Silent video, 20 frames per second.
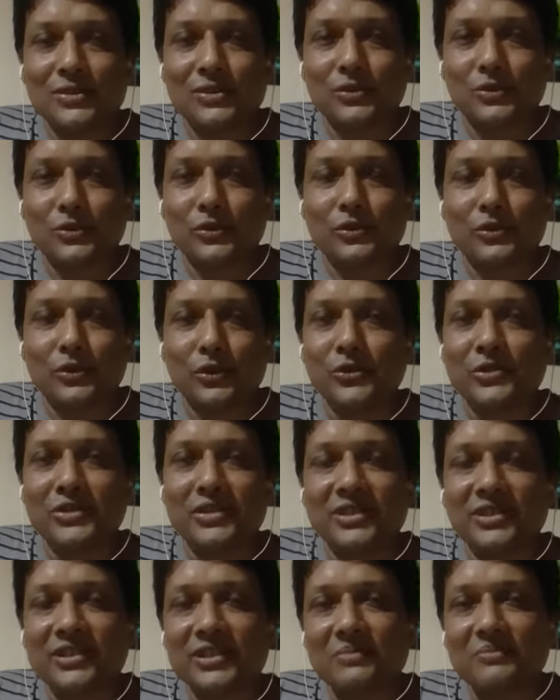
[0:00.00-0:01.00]
So those
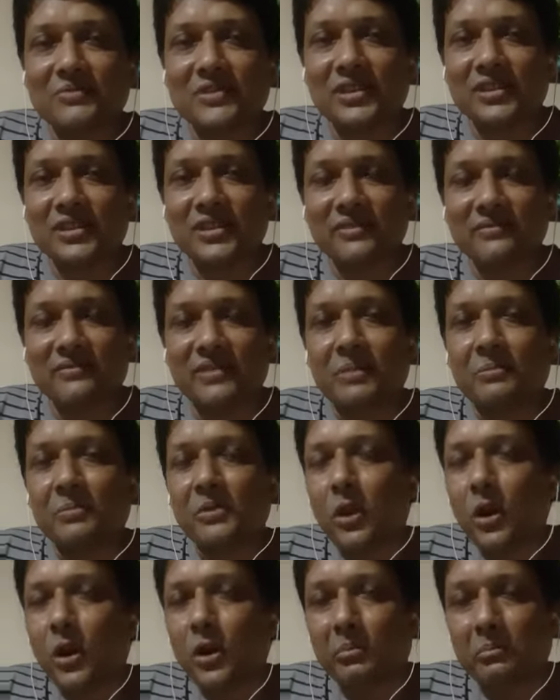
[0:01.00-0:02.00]
systems are developed
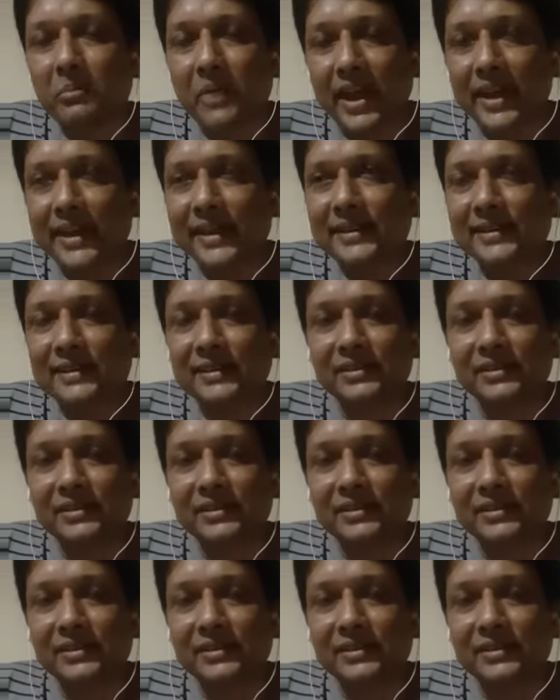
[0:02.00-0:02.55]
long back.